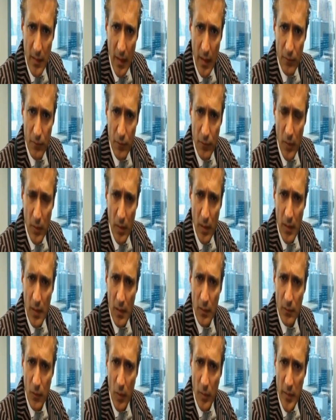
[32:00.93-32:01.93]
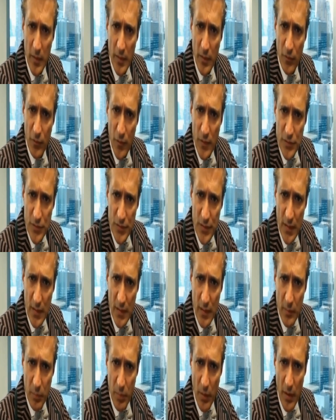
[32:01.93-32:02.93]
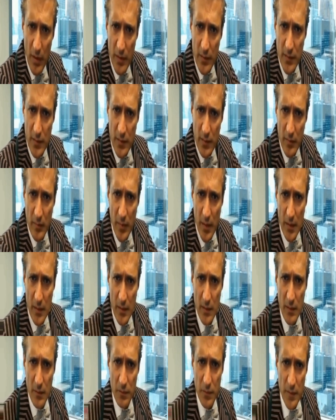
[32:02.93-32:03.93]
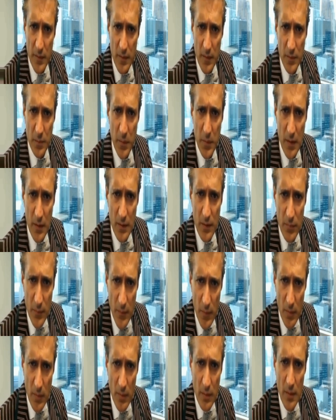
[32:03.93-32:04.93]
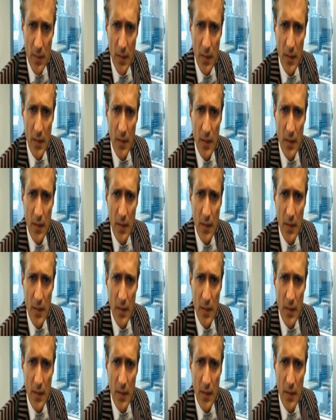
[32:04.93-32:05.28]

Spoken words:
and for forming differentiated products that can make a different experience for